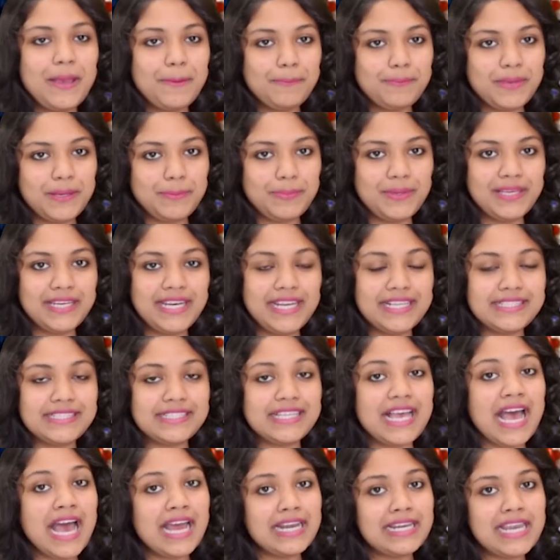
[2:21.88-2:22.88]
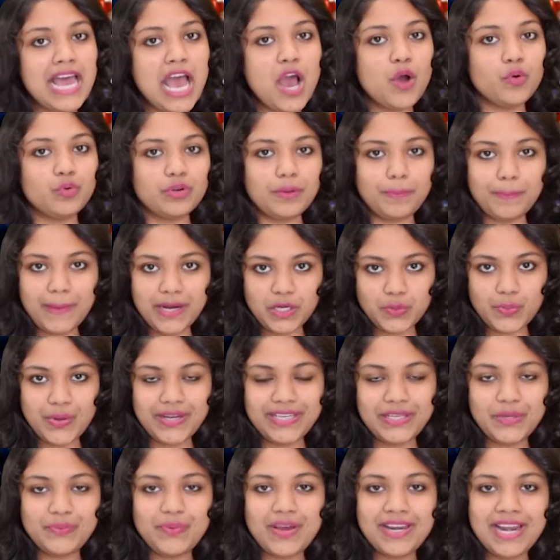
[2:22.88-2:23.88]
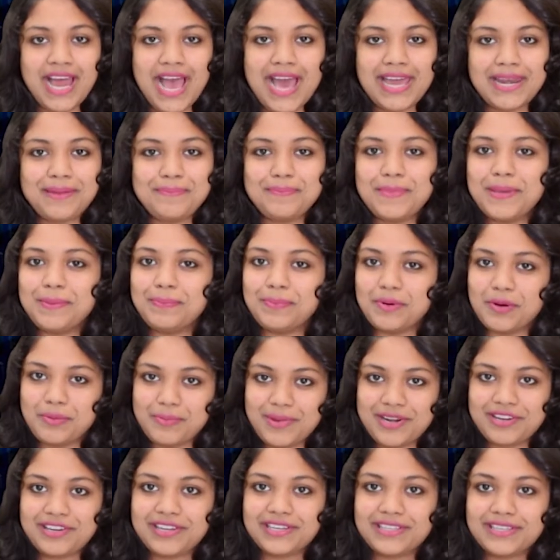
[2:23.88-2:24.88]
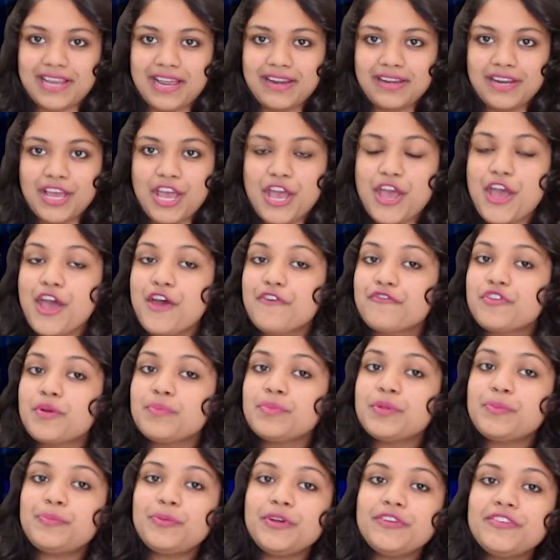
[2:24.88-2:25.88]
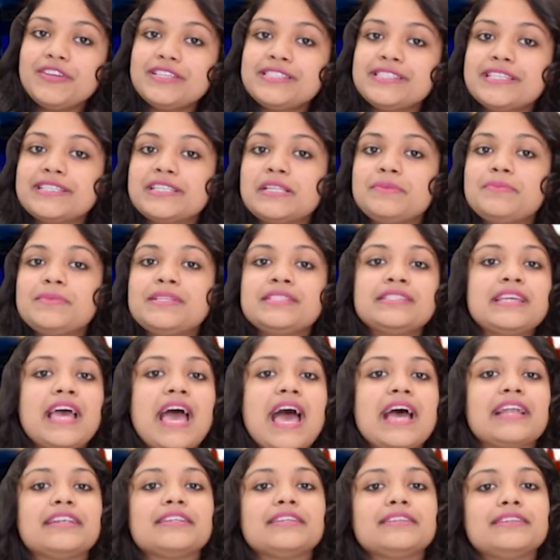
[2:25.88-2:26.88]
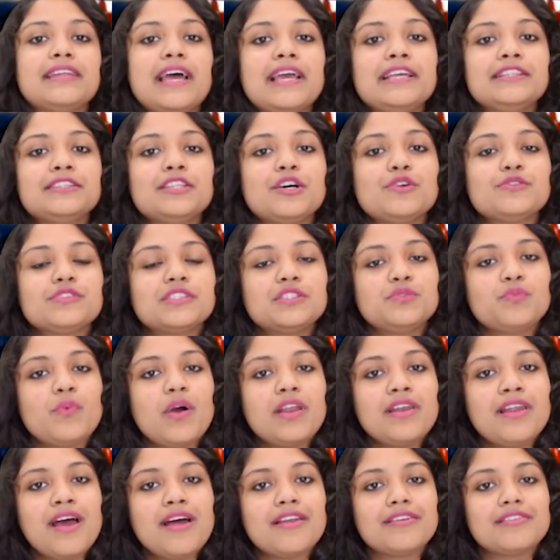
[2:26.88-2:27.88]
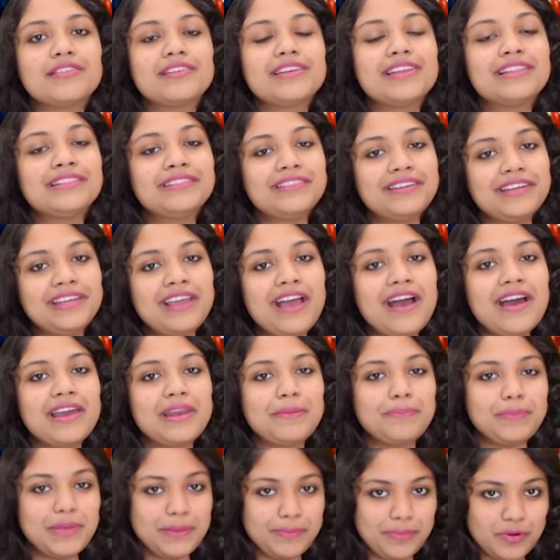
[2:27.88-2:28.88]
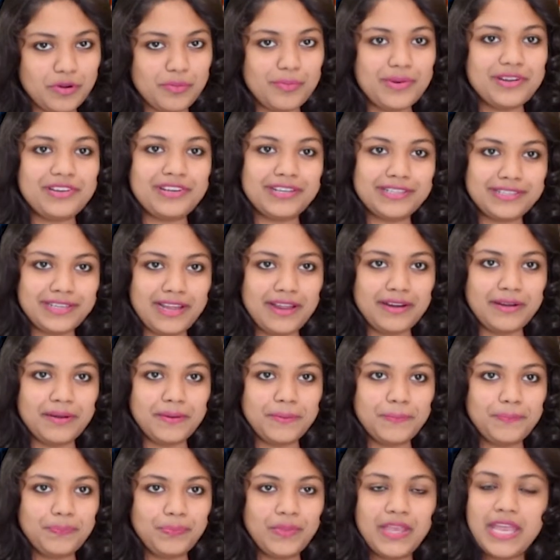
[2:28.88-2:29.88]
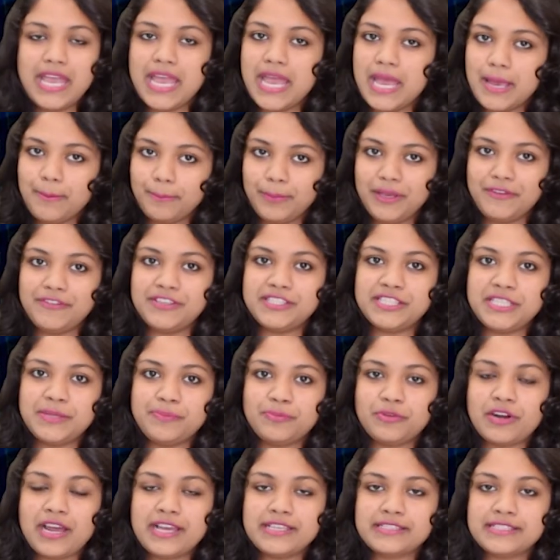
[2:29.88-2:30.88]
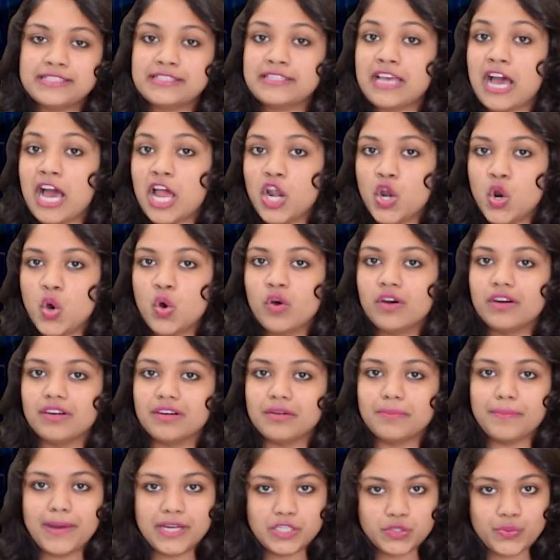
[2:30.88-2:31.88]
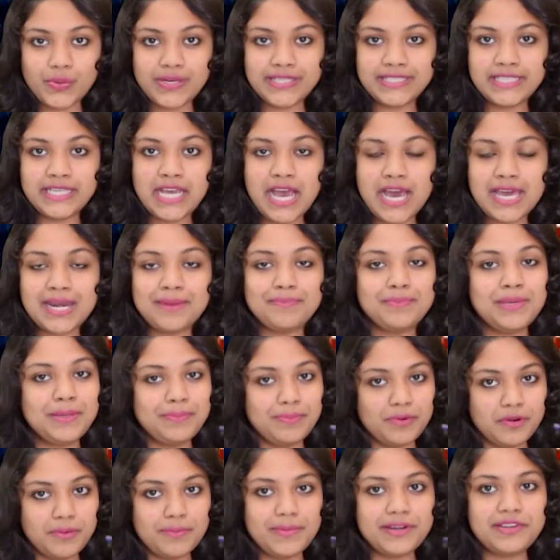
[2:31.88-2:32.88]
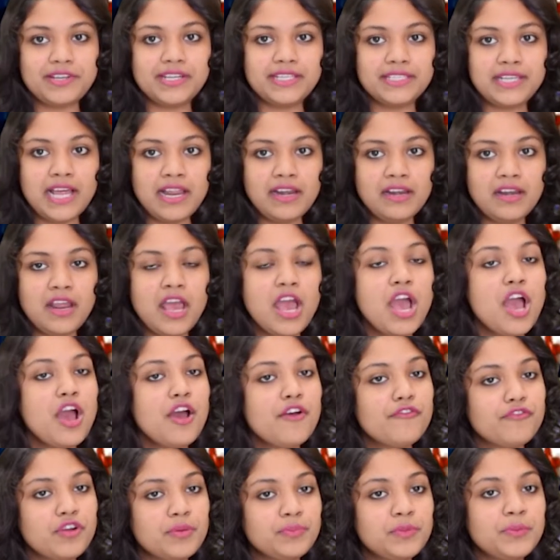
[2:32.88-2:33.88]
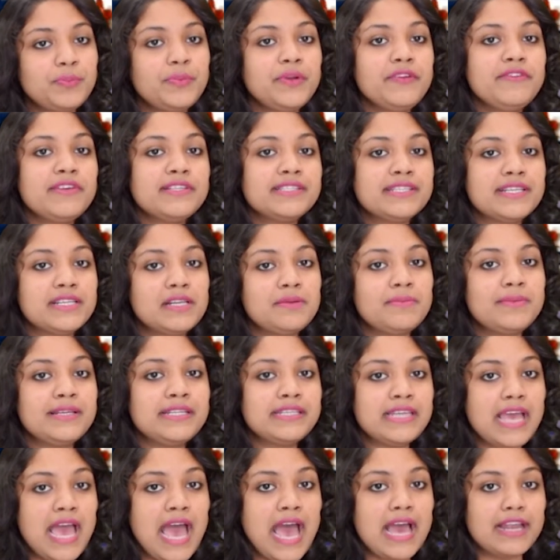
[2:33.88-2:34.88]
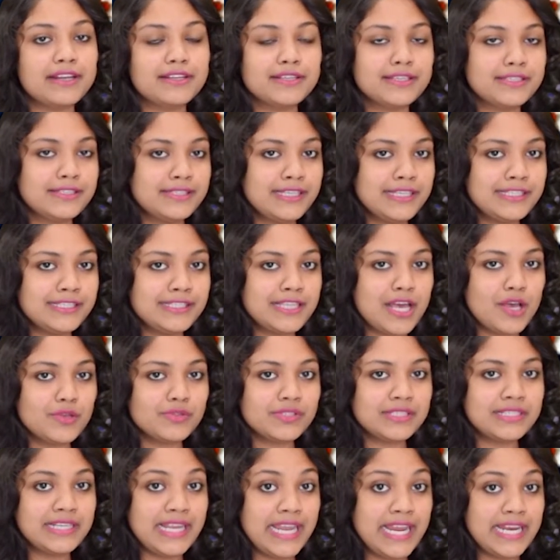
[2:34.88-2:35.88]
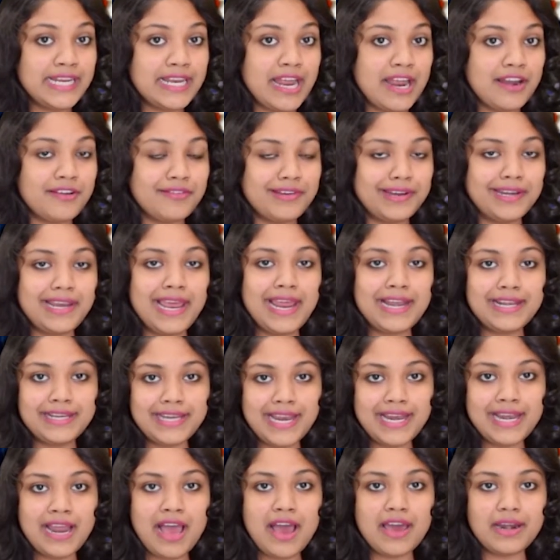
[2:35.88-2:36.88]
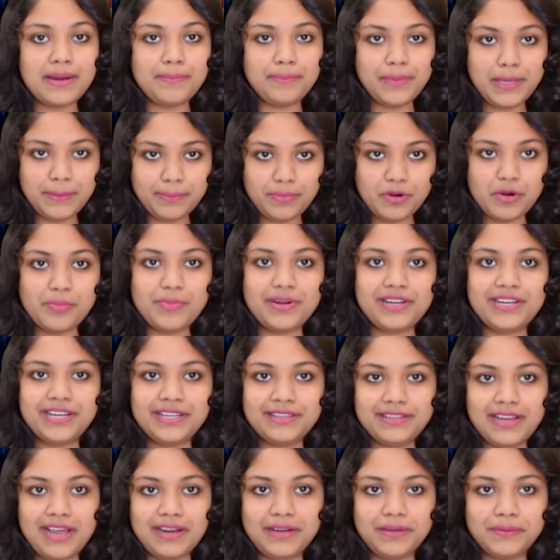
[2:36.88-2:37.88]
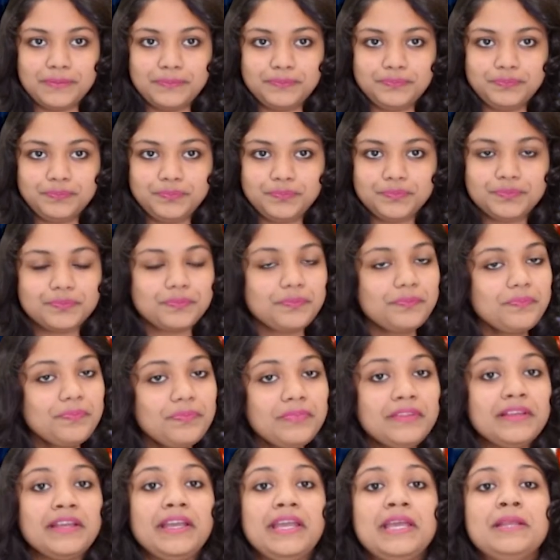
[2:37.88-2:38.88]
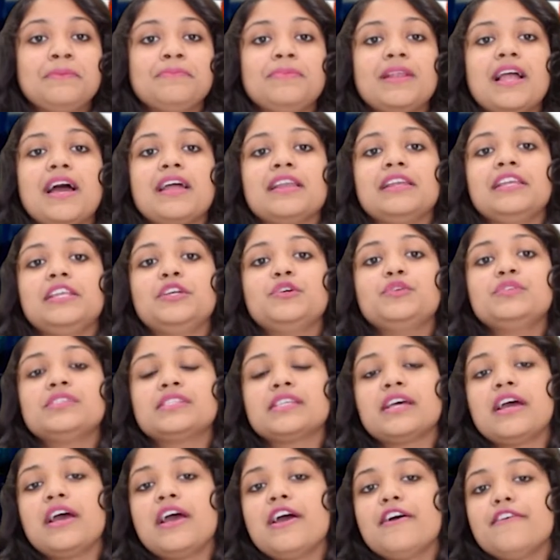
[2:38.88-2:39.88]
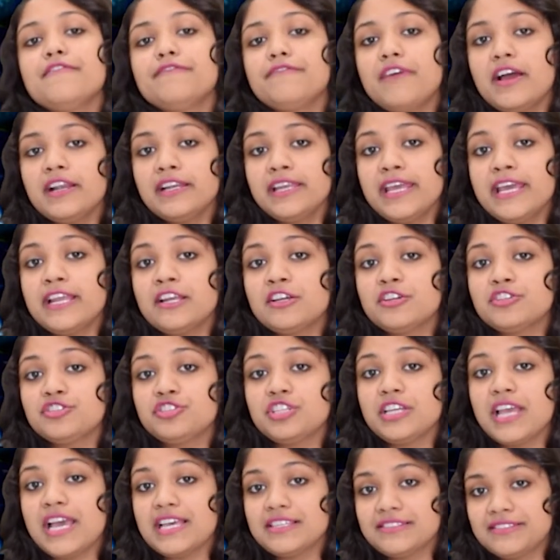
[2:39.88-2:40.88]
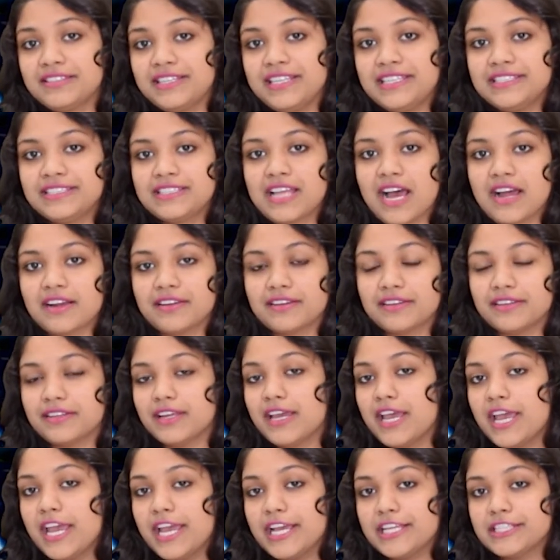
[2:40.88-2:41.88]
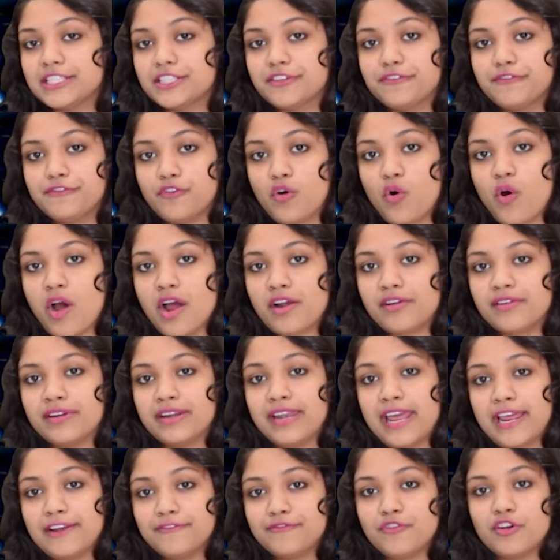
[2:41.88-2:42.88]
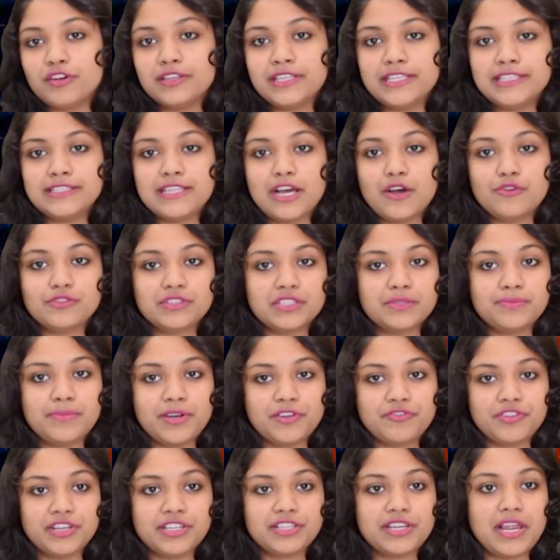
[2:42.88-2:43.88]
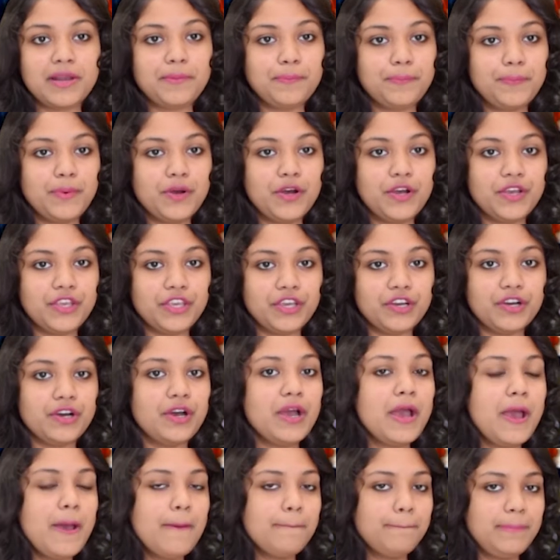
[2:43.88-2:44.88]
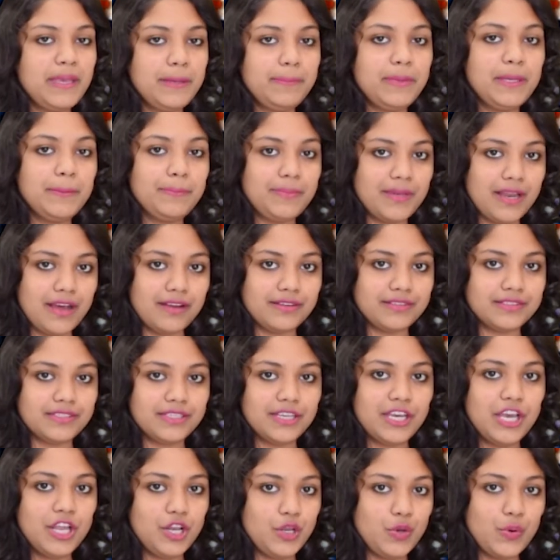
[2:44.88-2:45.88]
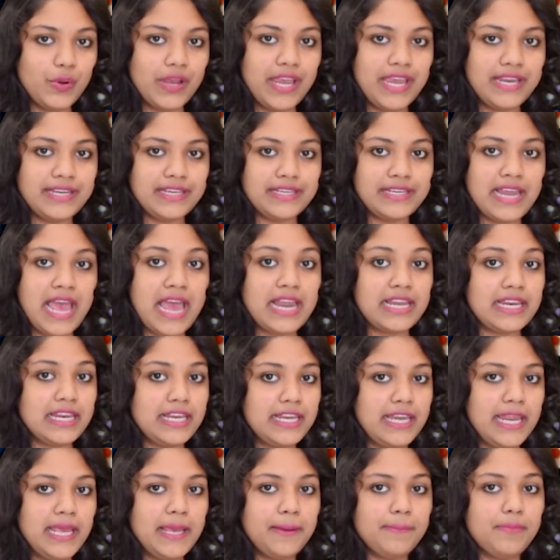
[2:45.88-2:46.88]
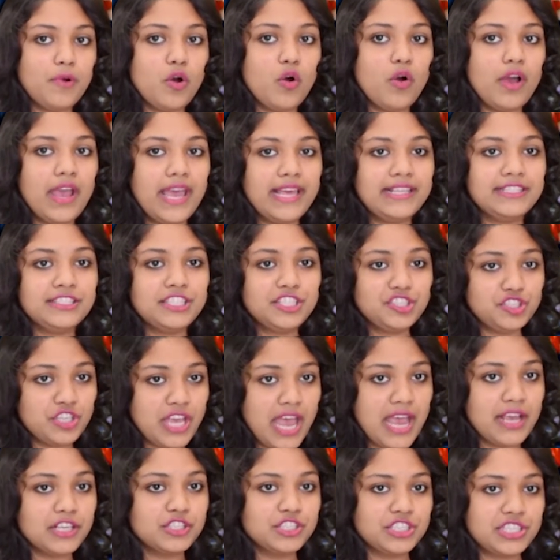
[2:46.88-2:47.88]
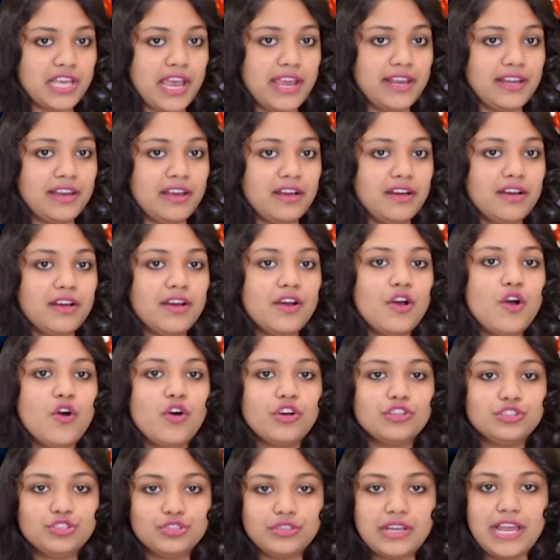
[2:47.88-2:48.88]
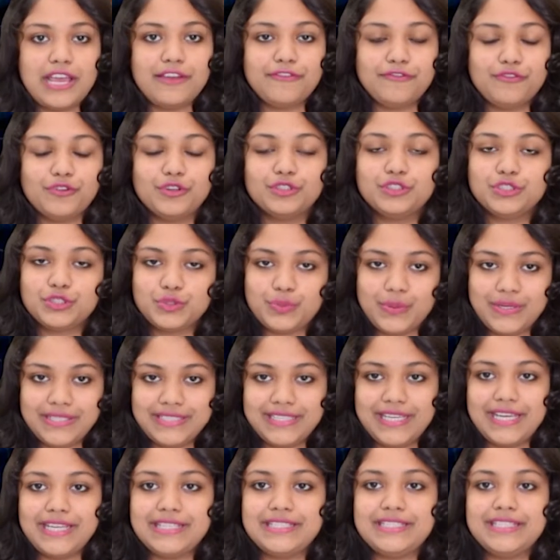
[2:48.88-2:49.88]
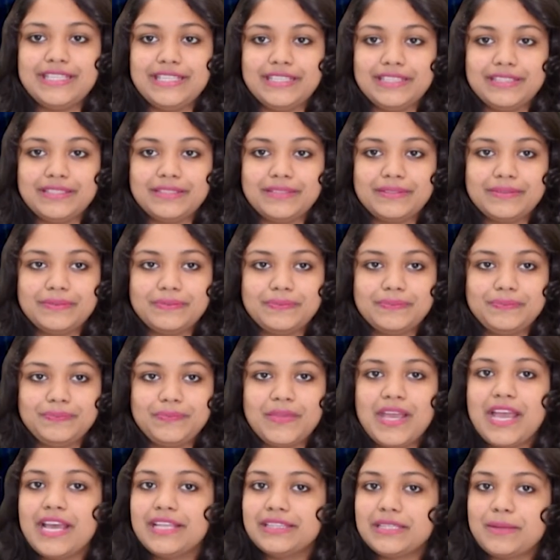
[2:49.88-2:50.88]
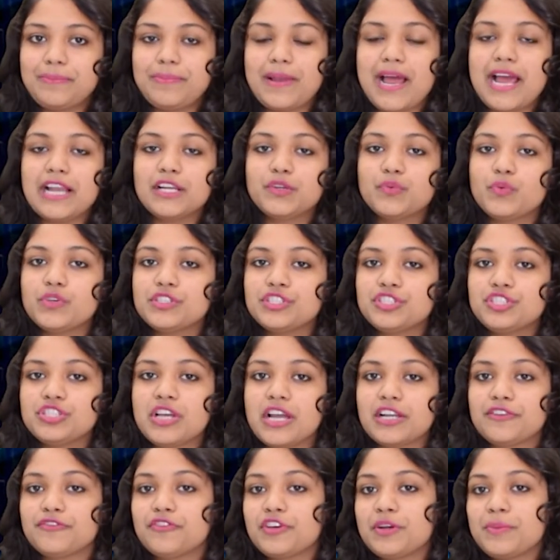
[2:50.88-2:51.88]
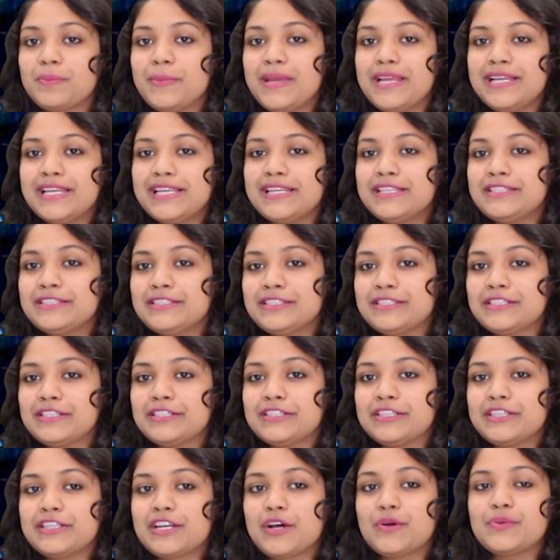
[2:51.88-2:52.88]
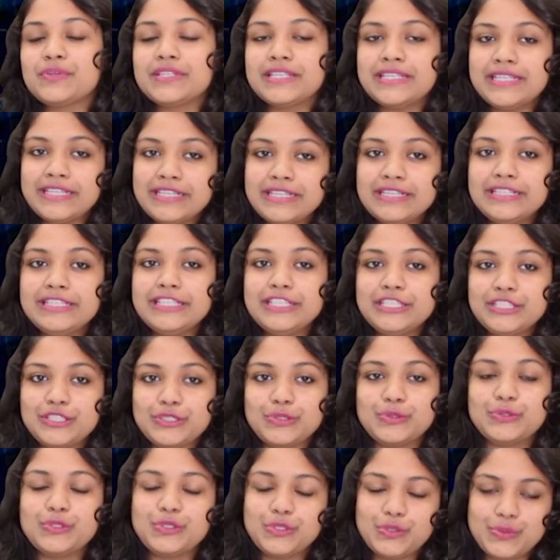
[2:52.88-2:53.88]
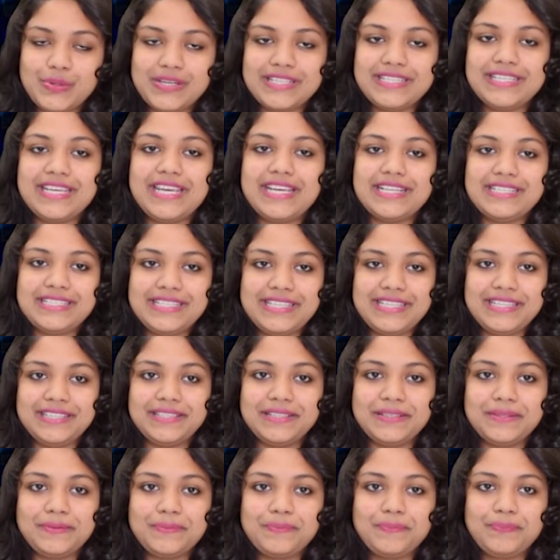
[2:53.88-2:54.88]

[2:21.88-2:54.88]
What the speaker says: PP rates are down by 21 RMB per metric ton from the previous settlement at 9,103 RMB per metric ton. PVC prices are lower by 20 RMB per metric ton from the previous settlement at 6,810 RMB per metric ton. In plan news, Fund Energy has restarted its 440,000 metric ton per year PP plant located at Ningbo in Zhejiang, China on July 4, 2018. The plant was shut for a maintenance turnaround in early June 2018.